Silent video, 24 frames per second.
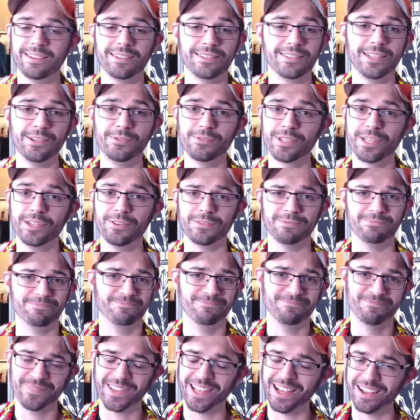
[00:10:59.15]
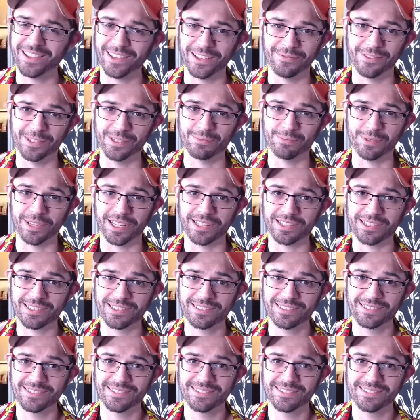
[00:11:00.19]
Toot toot. I love this place.